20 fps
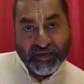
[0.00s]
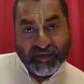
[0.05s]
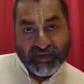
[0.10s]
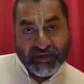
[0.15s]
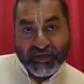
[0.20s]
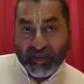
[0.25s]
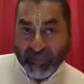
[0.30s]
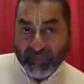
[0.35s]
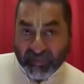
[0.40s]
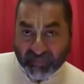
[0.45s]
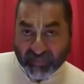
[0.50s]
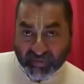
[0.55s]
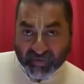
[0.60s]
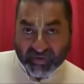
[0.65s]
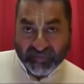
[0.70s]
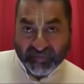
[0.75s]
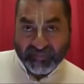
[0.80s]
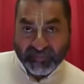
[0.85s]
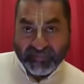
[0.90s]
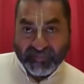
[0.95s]
Summum
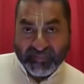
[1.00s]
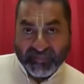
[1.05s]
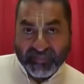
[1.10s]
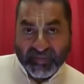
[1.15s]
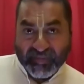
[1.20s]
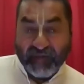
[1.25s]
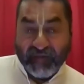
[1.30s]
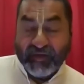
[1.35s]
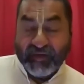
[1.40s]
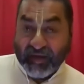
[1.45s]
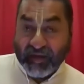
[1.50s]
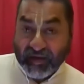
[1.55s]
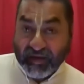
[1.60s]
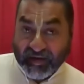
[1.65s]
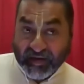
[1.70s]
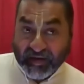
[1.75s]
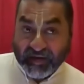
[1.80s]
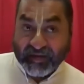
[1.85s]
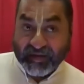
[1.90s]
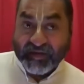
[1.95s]
bonum,
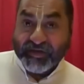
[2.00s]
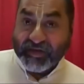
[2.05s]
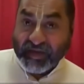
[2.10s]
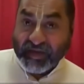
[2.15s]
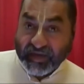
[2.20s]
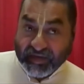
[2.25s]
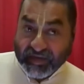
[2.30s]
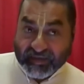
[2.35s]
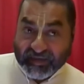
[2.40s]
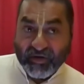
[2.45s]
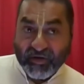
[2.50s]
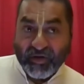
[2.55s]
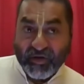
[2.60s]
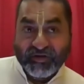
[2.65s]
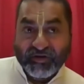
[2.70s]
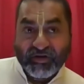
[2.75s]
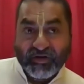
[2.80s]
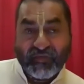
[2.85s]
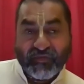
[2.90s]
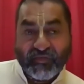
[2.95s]
avatari. Krishna the
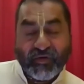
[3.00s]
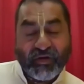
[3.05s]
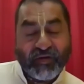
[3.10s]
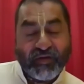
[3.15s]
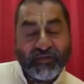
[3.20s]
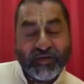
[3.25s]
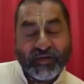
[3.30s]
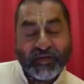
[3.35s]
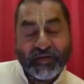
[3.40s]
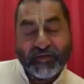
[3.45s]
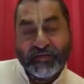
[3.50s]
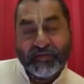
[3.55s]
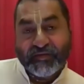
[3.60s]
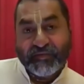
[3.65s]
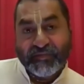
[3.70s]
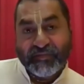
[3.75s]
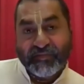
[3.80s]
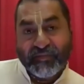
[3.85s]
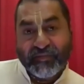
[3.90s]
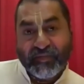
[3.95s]
origin of all avatars.
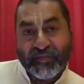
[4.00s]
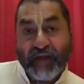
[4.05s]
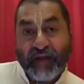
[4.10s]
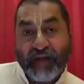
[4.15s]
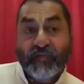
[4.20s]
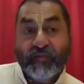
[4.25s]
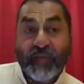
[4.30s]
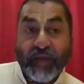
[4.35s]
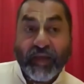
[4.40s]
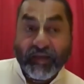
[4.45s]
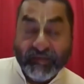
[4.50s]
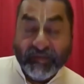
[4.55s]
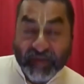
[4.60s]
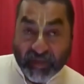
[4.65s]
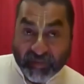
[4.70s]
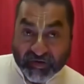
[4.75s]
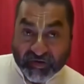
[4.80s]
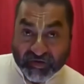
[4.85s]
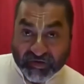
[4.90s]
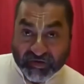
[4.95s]
That is being
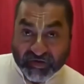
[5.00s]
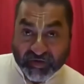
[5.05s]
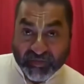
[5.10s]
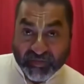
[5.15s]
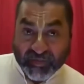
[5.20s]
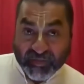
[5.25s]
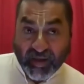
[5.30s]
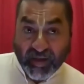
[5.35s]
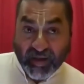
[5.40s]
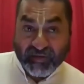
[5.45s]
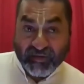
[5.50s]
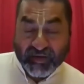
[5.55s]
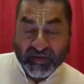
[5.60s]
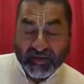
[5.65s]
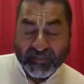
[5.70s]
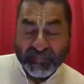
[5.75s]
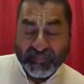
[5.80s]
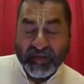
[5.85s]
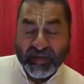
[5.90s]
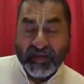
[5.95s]
established in Srimad
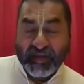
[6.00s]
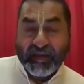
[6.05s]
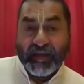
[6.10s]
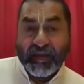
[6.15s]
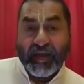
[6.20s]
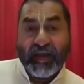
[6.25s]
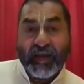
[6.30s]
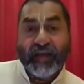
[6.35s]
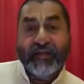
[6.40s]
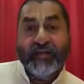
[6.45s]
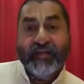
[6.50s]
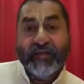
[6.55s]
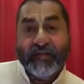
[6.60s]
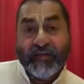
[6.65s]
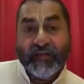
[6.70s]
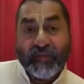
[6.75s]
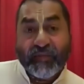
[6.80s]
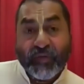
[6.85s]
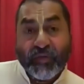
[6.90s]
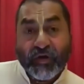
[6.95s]
Bhagavatam. And this
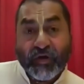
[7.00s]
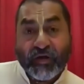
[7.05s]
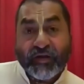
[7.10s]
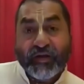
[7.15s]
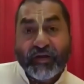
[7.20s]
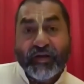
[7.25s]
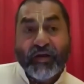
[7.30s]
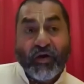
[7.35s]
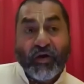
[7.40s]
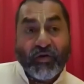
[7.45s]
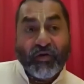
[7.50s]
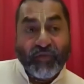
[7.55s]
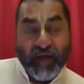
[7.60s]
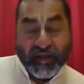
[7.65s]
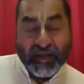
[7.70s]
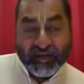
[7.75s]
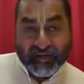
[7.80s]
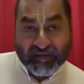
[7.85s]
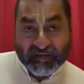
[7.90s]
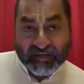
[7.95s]
is a book, or
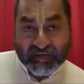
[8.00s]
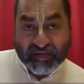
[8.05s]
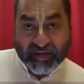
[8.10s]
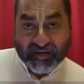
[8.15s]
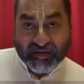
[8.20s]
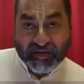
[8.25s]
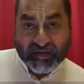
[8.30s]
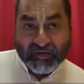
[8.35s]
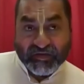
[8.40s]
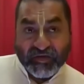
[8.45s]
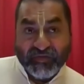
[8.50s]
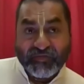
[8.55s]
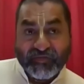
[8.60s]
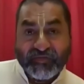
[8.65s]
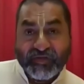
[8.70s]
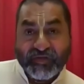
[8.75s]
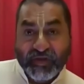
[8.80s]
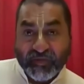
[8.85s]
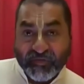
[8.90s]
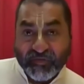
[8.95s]
rather the series of
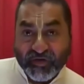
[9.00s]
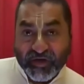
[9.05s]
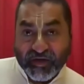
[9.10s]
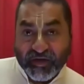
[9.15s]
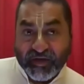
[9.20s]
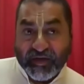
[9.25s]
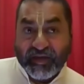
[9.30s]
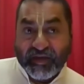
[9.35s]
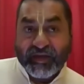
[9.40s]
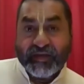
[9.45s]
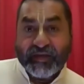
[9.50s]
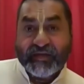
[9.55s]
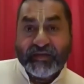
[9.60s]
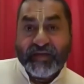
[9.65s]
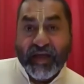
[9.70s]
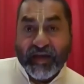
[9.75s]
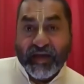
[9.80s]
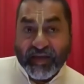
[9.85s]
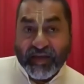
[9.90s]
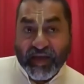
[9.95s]
scripture
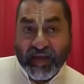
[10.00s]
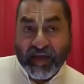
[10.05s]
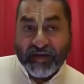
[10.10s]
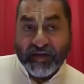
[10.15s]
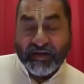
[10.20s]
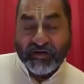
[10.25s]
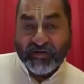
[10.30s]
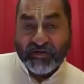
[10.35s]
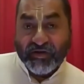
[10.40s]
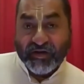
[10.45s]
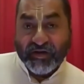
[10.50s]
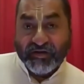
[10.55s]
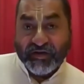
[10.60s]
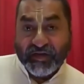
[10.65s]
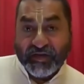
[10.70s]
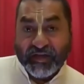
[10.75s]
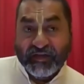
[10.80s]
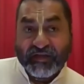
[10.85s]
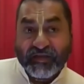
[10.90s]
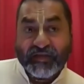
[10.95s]
dedicated to
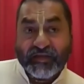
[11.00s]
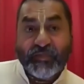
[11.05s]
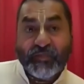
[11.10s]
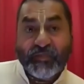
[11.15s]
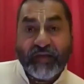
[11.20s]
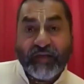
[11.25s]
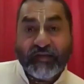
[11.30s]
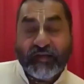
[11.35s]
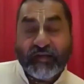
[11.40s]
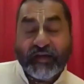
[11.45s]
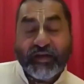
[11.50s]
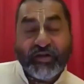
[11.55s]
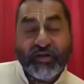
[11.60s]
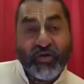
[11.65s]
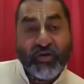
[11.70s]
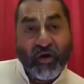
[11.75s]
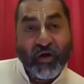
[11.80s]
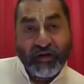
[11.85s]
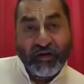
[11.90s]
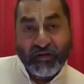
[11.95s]
Krishna. This is basically
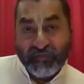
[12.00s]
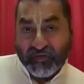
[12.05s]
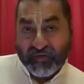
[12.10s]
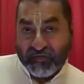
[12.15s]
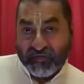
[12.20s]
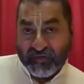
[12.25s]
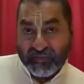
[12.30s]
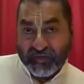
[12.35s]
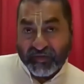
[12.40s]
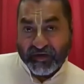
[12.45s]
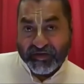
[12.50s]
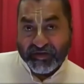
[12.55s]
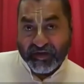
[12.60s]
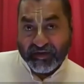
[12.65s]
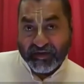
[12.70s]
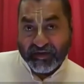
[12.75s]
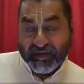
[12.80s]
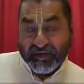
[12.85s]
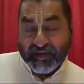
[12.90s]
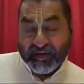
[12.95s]
non-different from Krishna.
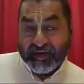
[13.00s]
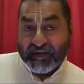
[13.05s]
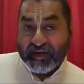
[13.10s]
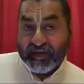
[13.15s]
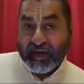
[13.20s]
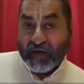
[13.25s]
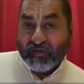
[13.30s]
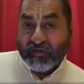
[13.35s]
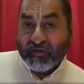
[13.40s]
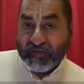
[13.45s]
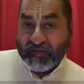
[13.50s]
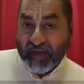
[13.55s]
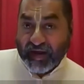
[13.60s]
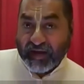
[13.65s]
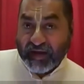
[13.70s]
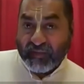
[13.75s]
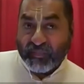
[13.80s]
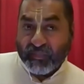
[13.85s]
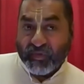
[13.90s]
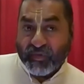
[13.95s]
Now, the
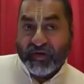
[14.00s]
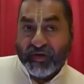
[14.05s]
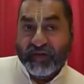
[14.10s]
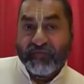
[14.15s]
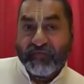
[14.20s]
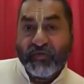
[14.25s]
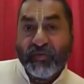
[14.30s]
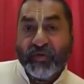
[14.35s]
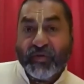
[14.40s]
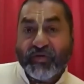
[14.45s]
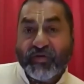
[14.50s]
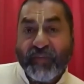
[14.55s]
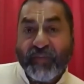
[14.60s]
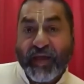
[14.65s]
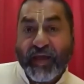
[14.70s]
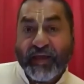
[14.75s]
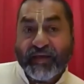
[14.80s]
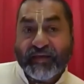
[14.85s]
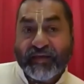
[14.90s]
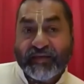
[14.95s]
second point we want to
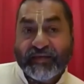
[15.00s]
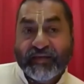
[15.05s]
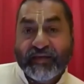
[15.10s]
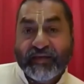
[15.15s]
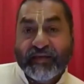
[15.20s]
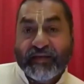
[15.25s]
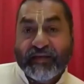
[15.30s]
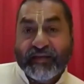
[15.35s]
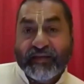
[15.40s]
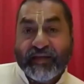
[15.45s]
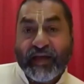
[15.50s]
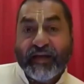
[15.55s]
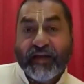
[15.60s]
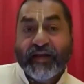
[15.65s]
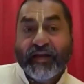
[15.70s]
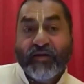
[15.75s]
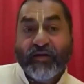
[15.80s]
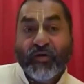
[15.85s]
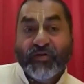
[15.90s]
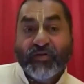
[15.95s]
make is that
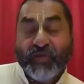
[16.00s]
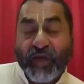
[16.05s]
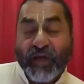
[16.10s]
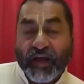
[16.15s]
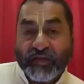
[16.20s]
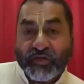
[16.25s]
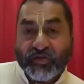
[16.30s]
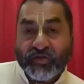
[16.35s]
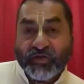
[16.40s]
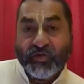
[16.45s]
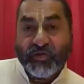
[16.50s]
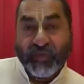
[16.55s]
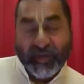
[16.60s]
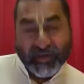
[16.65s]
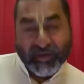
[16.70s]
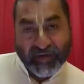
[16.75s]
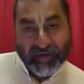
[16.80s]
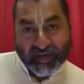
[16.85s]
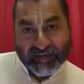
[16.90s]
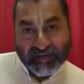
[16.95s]
it also has to do with
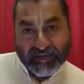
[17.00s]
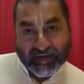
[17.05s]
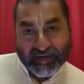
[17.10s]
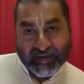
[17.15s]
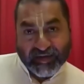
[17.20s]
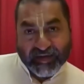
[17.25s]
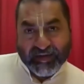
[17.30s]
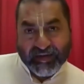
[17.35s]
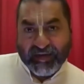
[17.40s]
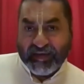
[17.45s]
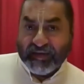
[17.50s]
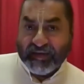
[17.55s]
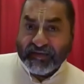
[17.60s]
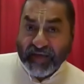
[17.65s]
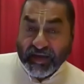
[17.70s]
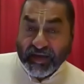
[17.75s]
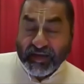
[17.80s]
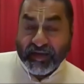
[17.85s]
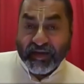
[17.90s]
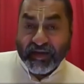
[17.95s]
rasa. He is
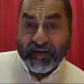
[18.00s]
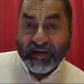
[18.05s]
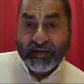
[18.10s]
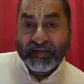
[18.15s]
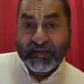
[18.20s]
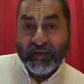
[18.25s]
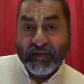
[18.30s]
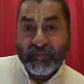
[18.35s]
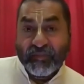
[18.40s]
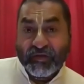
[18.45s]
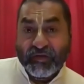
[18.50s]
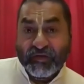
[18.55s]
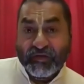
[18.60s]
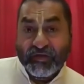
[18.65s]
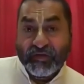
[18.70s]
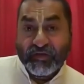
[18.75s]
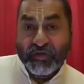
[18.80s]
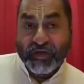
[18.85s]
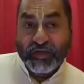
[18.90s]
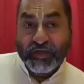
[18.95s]
Akila Rasamrita
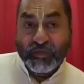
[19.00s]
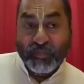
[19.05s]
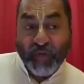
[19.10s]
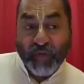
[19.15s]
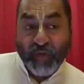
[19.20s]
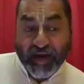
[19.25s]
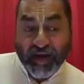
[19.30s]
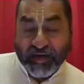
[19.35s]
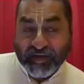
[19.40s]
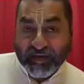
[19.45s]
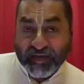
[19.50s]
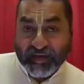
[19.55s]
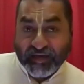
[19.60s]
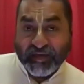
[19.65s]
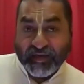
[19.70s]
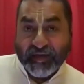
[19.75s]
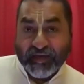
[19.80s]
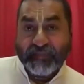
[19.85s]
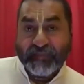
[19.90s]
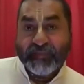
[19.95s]
Sindhu. He's
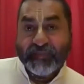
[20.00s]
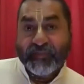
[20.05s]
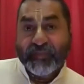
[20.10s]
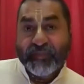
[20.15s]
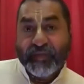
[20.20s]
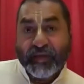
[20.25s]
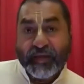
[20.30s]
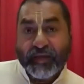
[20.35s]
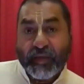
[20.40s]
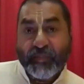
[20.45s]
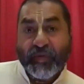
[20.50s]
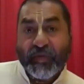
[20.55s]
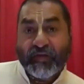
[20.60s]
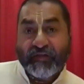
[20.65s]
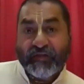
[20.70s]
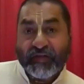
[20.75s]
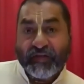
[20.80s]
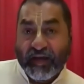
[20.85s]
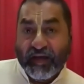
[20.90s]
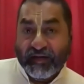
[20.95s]
practically the
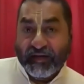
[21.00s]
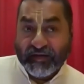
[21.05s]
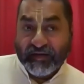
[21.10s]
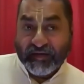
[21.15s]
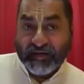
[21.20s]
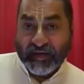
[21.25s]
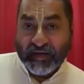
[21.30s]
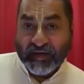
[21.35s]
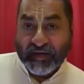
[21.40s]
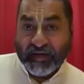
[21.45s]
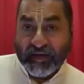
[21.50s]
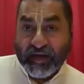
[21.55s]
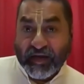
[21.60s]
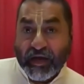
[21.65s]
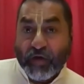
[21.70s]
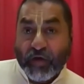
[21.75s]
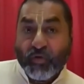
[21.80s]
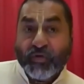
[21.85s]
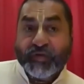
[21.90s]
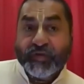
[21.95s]
personality
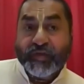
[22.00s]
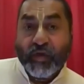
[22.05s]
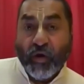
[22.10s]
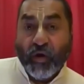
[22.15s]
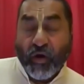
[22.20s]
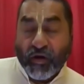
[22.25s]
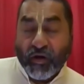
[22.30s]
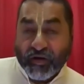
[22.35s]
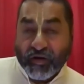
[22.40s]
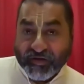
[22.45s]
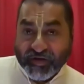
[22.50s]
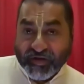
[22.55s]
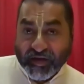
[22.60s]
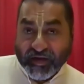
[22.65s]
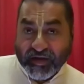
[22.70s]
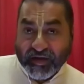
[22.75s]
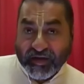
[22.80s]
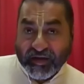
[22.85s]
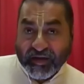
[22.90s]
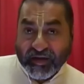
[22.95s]
who is the
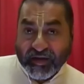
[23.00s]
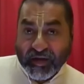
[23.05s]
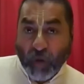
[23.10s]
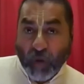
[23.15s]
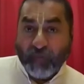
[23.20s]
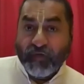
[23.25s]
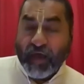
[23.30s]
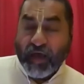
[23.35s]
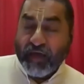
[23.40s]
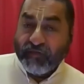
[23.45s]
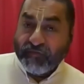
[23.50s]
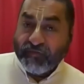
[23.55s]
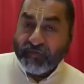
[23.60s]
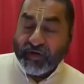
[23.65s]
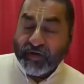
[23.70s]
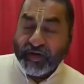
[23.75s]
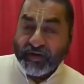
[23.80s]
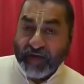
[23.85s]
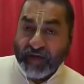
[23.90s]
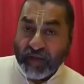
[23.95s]
origin of
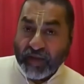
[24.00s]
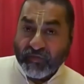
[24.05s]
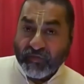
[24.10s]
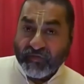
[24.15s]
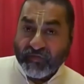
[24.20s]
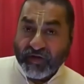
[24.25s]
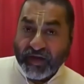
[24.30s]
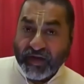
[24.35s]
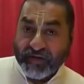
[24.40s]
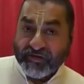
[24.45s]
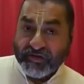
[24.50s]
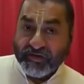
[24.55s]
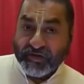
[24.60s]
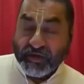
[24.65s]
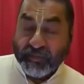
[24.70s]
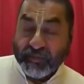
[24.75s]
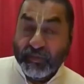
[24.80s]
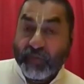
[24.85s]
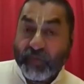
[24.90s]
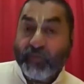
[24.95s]
every type of
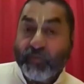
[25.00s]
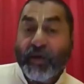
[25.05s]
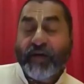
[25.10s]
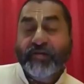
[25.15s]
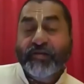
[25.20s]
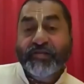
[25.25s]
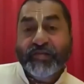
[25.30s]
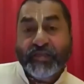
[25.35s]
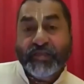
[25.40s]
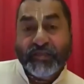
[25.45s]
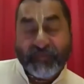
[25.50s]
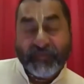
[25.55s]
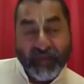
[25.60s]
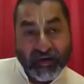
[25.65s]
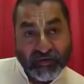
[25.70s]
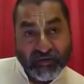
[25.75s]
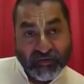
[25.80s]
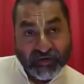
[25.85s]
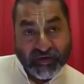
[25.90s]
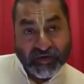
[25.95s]
relationship. Where is this
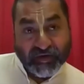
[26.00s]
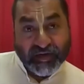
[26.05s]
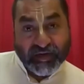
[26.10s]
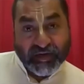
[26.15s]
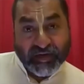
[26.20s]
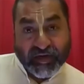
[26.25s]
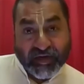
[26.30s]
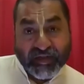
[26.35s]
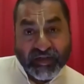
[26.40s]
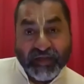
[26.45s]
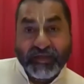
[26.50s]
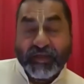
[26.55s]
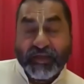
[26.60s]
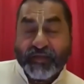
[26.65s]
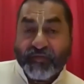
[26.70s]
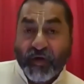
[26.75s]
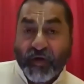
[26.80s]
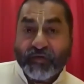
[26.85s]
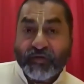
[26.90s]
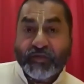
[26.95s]
found? This is
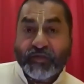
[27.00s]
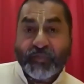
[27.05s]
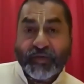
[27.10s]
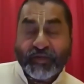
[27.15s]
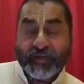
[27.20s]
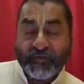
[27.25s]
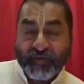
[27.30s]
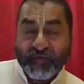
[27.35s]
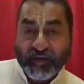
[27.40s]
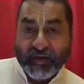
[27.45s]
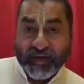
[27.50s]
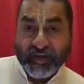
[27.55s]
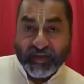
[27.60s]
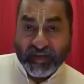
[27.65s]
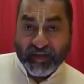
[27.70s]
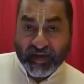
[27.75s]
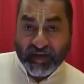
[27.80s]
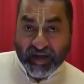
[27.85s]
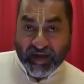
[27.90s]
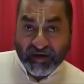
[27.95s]
found specifically in
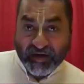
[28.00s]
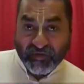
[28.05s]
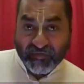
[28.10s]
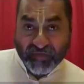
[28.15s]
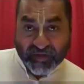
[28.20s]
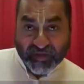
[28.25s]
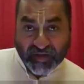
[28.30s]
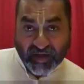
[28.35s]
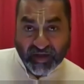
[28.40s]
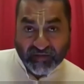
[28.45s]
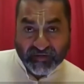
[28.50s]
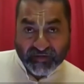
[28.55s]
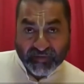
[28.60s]
the land of Vrindavan.